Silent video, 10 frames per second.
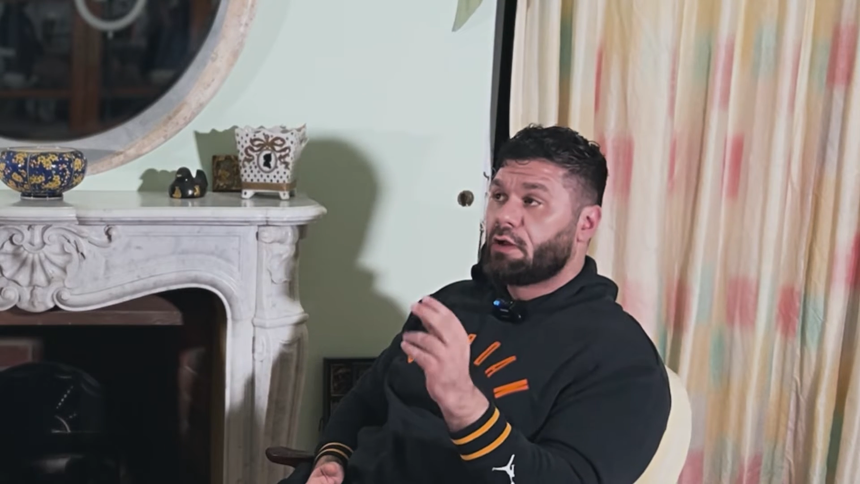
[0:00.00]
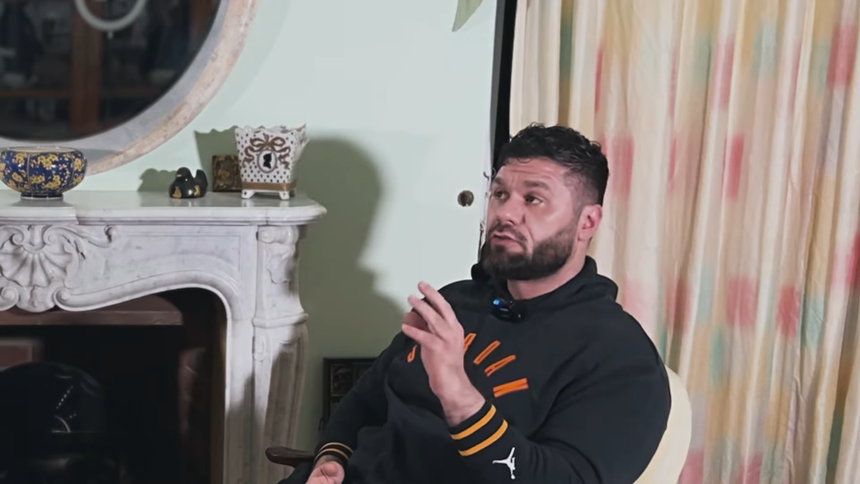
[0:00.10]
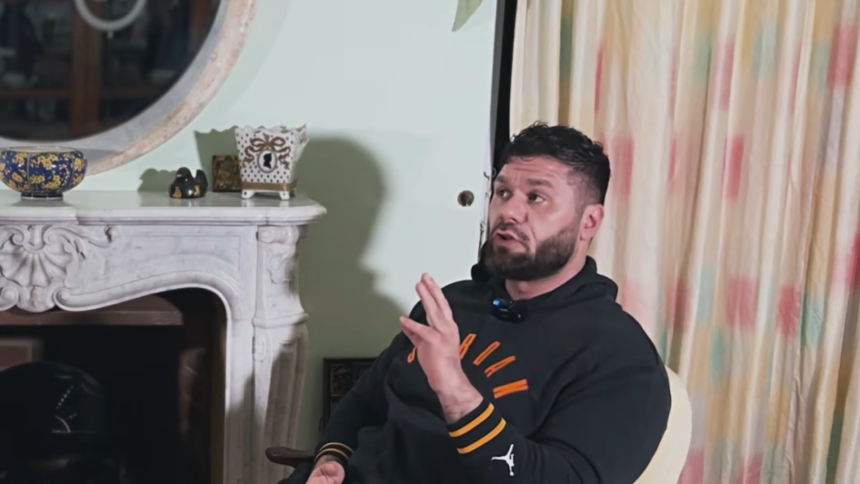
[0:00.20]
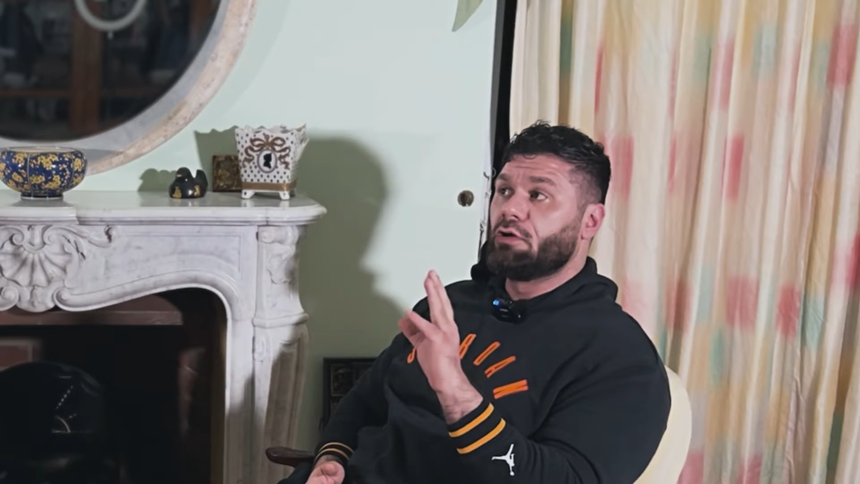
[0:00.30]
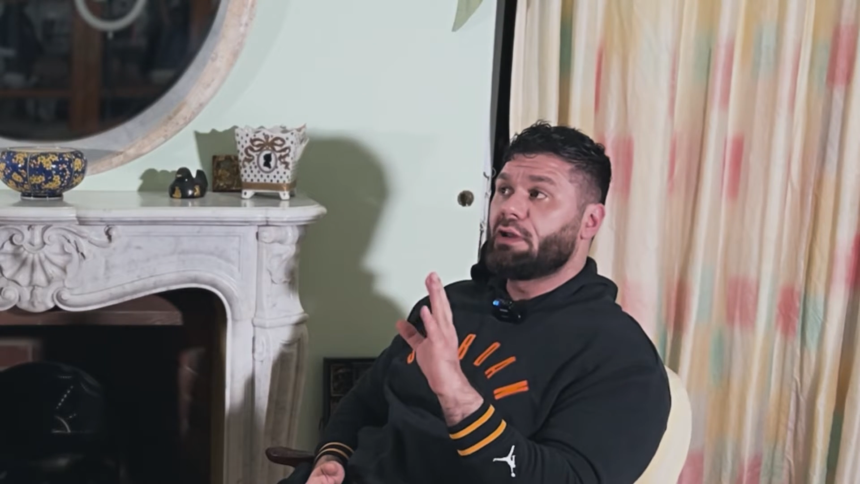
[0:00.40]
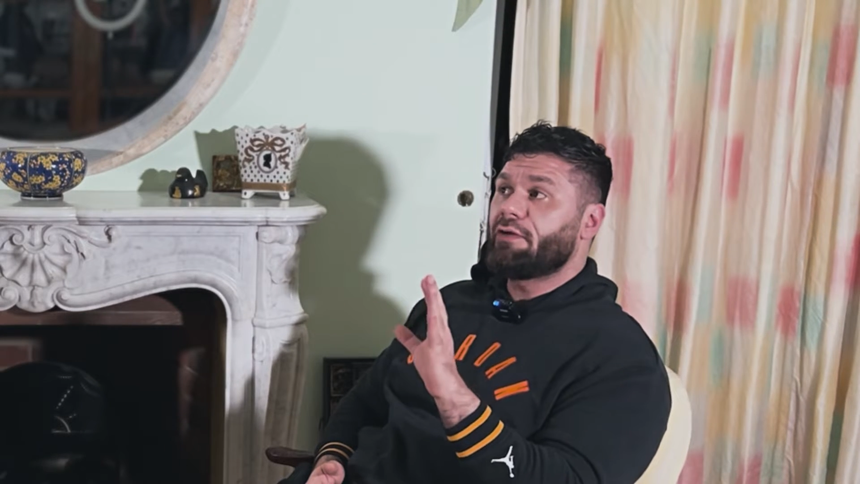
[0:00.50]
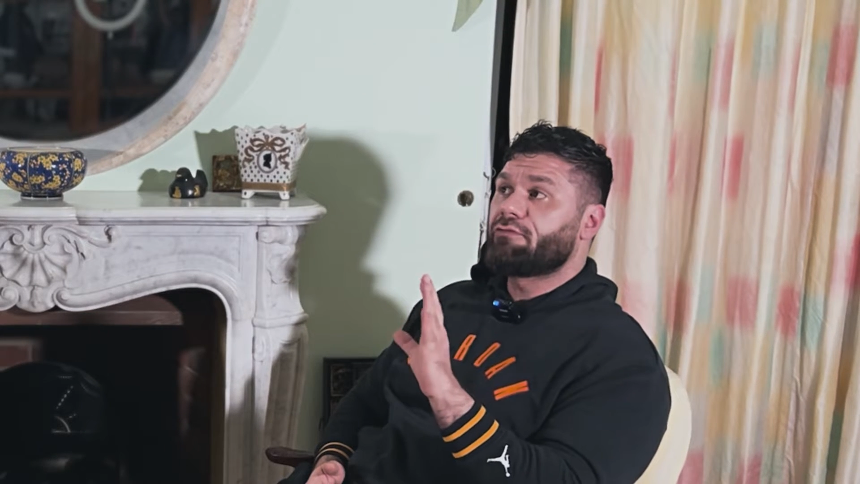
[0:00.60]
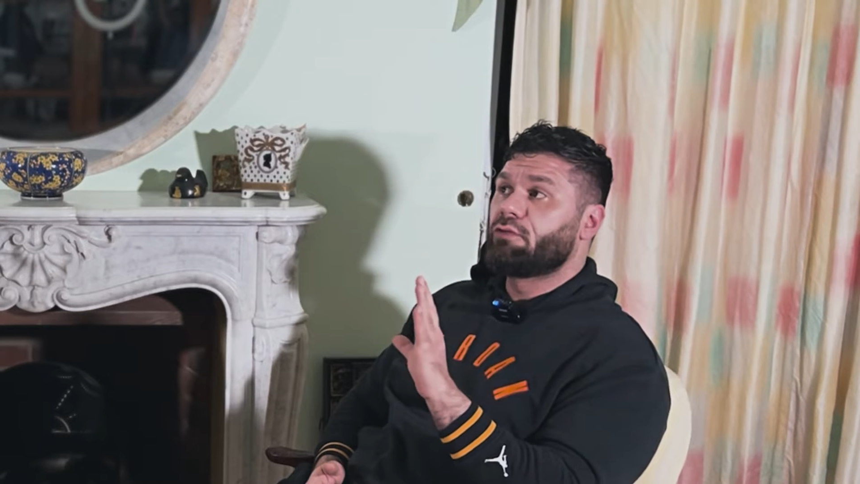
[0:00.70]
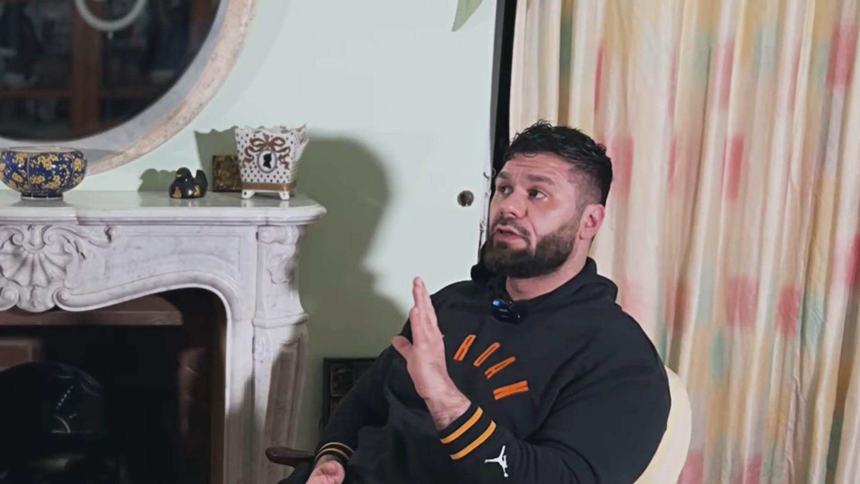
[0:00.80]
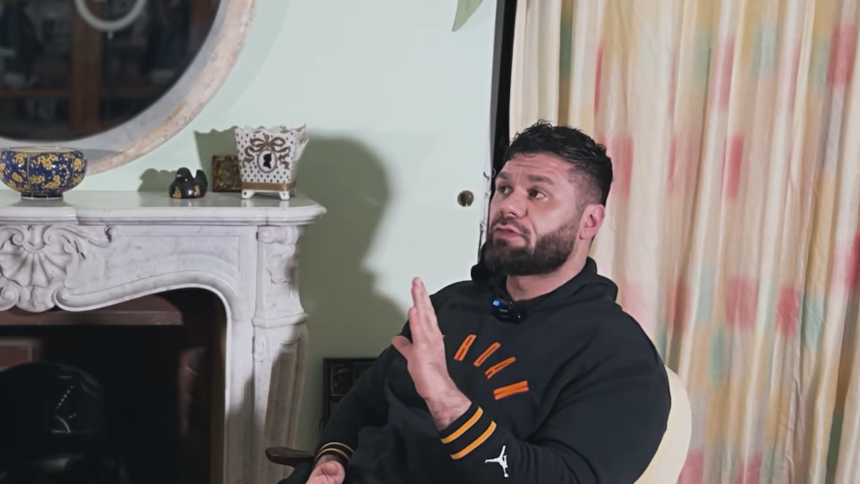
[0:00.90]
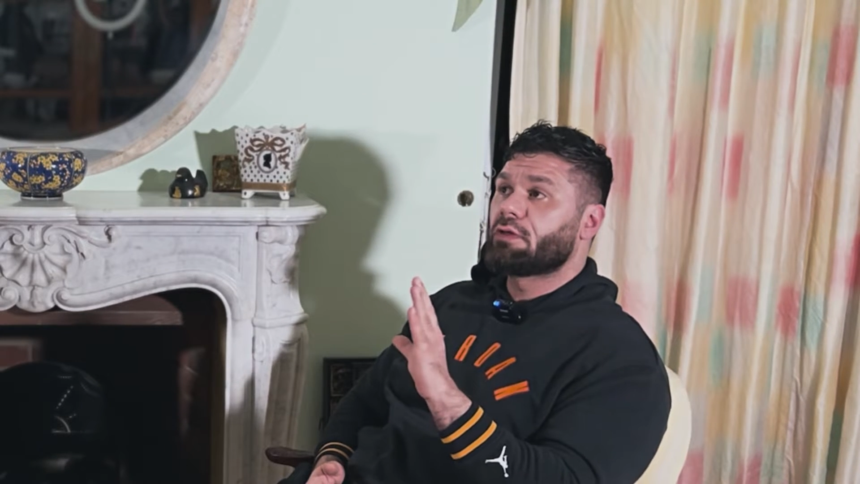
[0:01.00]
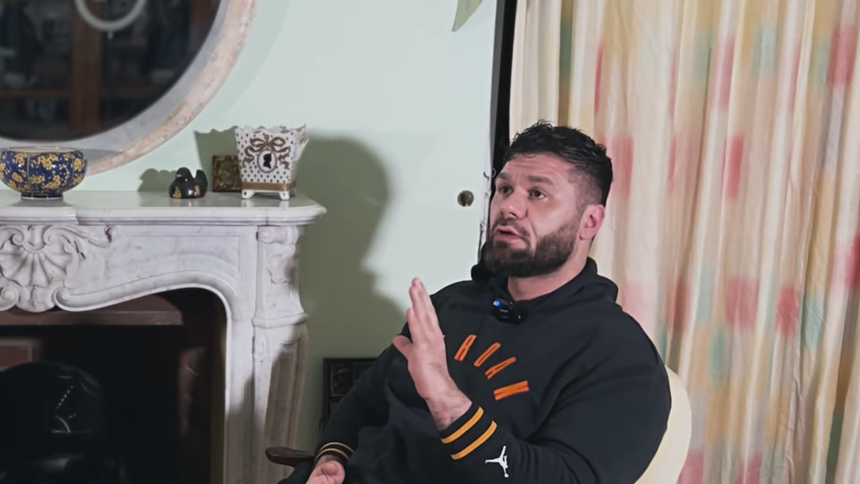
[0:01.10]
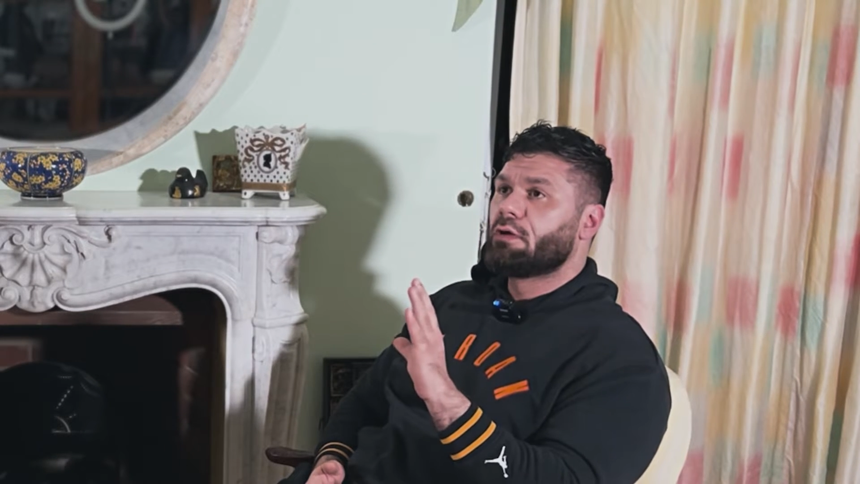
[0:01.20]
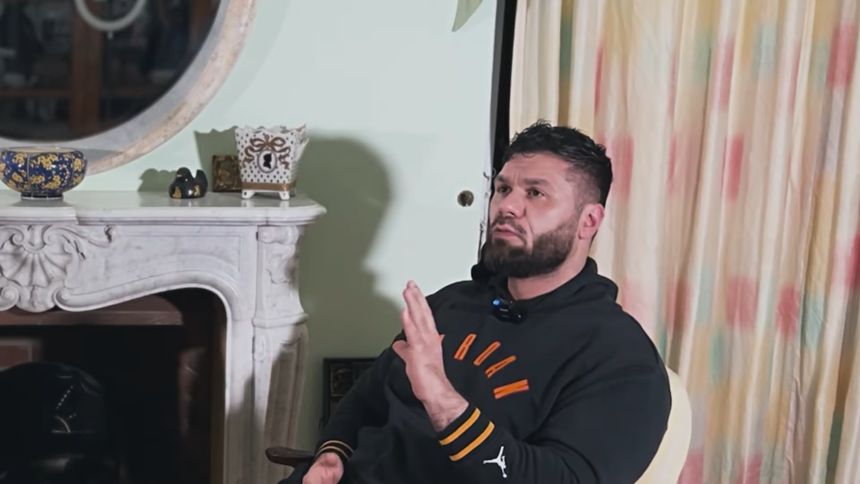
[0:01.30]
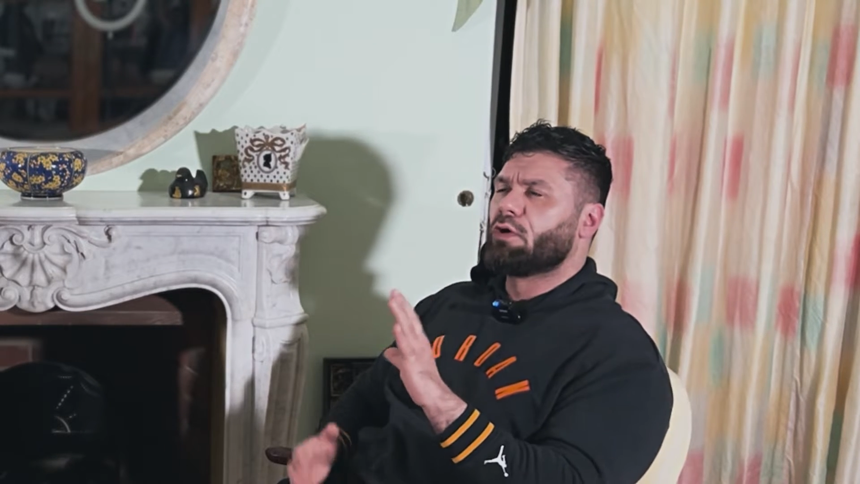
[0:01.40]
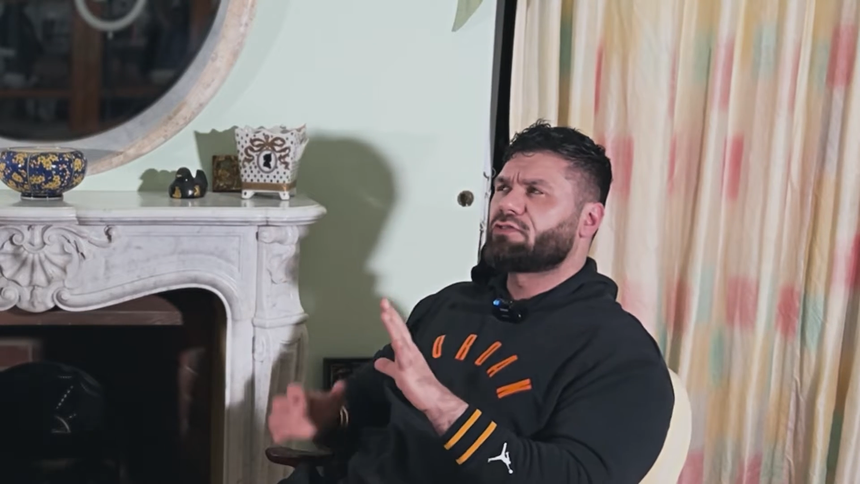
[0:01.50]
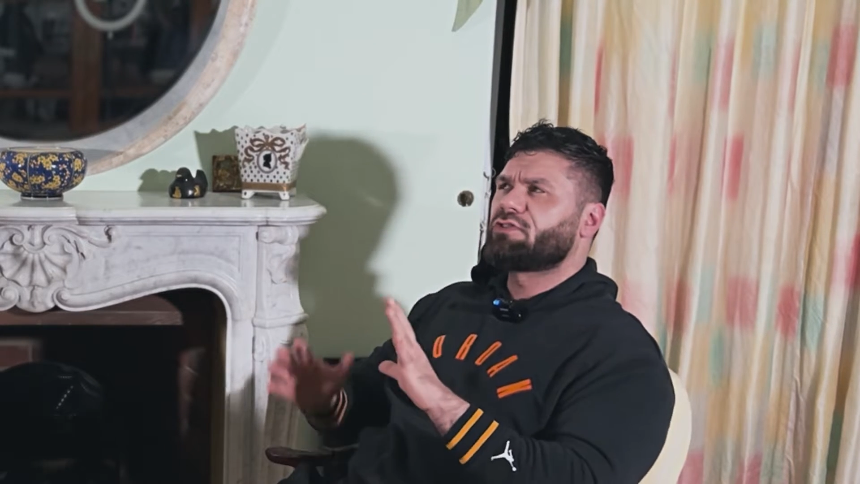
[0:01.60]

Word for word: so you're left with what